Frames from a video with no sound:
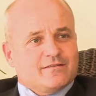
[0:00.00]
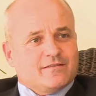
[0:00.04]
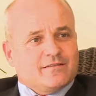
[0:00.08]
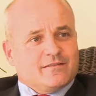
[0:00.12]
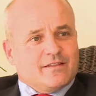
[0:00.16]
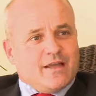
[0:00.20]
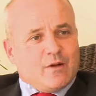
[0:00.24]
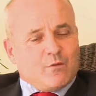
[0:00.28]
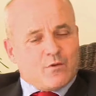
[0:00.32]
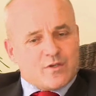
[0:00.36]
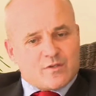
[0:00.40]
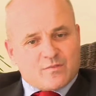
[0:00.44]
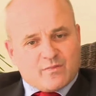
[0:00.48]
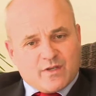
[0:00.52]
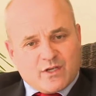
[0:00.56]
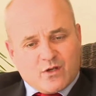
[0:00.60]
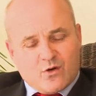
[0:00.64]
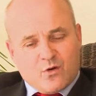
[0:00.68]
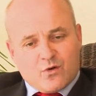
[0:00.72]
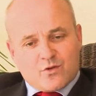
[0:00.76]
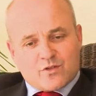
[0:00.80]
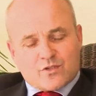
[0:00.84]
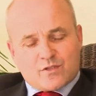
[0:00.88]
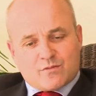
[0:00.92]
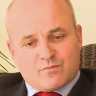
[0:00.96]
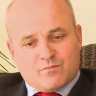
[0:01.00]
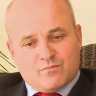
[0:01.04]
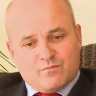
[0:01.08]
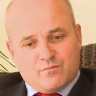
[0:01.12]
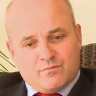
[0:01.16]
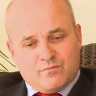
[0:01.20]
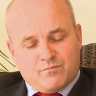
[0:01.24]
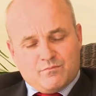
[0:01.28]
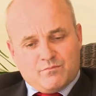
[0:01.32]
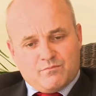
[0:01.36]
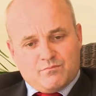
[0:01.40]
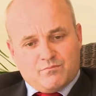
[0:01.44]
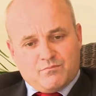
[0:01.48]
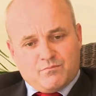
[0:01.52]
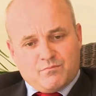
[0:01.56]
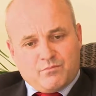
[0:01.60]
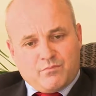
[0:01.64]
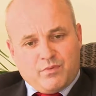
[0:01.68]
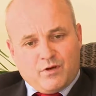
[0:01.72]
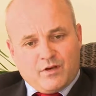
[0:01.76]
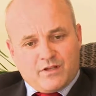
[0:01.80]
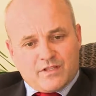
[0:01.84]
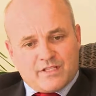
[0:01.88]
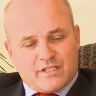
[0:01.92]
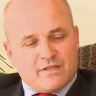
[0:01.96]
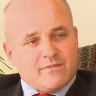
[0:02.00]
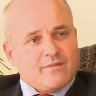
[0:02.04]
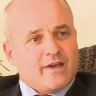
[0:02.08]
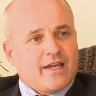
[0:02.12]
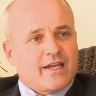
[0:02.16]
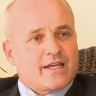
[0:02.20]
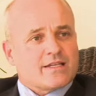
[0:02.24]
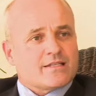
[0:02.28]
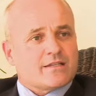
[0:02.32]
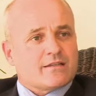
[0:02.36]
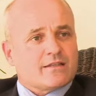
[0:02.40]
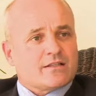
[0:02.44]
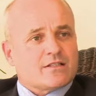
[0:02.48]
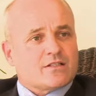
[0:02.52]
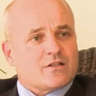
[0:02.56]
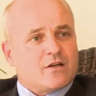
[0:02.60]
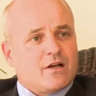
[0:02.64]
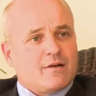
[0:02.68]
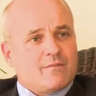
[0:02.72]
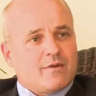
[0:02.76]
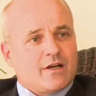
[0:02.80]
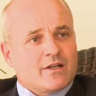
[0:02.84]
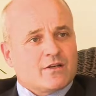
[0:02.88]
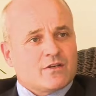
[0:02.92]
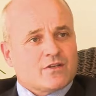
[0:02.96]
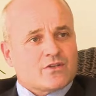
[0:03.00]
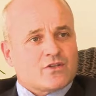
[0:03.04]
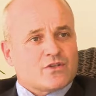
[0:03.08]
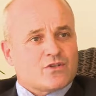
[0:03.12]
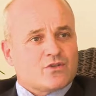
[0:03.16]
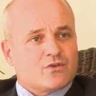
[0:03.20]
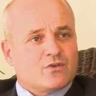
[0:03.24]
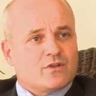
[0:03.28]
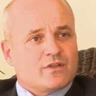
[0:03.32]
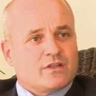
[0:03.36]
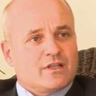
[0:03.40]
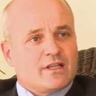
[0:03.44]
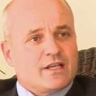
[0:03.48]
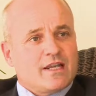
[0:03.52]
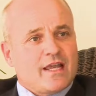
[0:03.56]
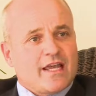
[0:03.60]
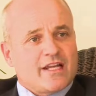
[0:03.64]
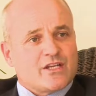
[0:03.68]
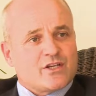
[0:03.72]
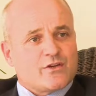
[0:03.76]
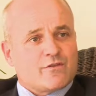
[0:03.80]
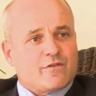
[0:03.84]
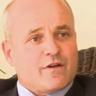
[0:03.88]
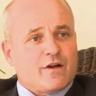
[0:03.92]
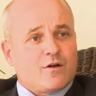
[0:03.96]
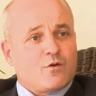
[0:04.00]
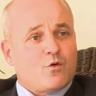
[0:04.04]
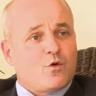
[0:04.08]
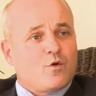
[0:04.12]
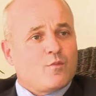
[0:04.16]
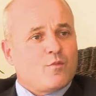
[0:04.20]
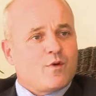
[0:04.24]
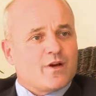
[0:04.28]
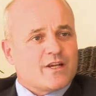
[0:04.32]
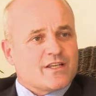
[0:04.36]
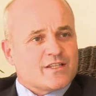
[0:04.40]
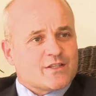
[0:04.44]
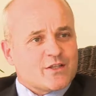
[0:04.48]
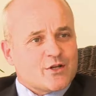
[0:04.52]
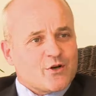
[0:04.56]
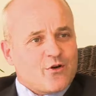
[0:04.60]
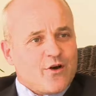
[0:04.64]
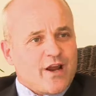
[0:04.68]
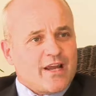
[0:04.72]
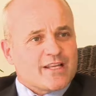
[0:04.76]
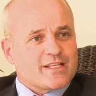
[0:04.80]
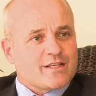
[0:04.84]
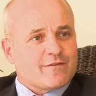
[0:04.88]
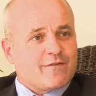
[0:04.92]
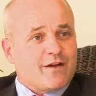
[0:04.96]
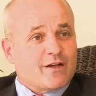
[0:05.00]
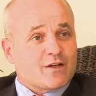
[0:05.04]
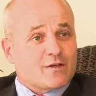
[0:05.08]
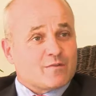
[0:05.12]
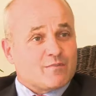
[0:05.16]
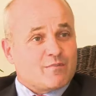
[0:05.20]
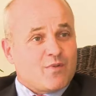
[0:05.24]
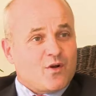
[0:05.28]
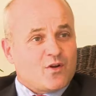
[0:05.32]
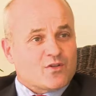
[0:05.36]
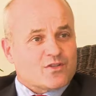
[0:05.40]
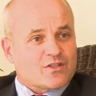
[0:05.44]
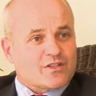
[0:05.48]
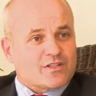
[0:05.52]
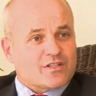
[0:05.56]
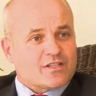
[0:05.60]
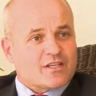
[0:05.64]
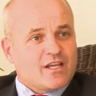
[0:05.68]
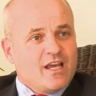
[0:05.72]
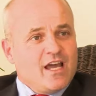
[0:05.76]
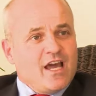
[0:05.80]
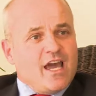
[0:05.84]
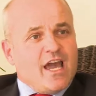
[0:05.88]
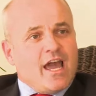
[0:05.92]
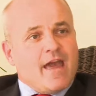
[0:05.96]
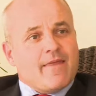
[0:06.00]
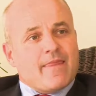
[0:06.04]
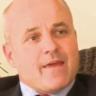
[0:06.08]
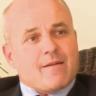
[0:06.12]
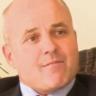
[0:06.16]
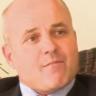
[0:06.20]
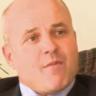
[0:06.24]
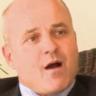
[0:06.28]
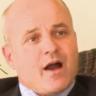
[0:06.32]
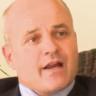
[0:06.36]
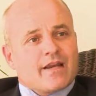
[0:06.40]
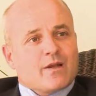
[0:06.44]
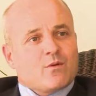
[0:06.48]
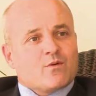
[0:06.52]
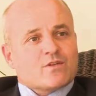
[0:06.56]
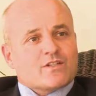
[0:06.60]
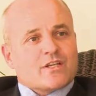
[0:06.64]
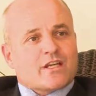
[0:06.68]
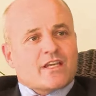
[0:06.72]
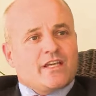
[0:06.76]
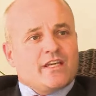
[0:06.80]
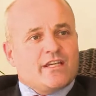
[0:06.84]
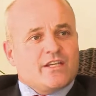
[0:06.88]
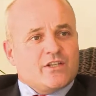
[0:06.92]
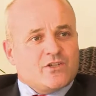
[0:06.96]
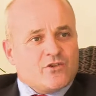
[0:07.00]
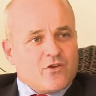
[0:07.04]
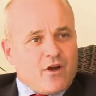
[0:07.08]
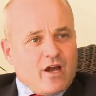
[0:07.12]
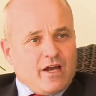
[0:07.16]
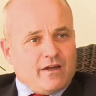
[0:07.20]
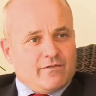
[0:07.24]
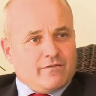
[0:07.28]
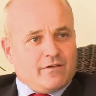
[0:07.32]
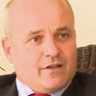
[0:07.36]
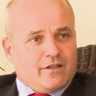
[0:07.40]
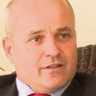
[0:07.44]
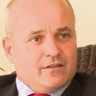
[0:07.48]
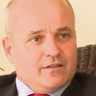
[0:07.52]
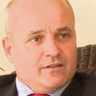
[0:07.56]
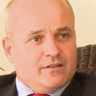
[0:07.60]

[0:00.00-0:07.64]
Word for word: That was because policymakers at the time understood the nature of our ore bodies, the grades of our deposits, and that mining was a key driver.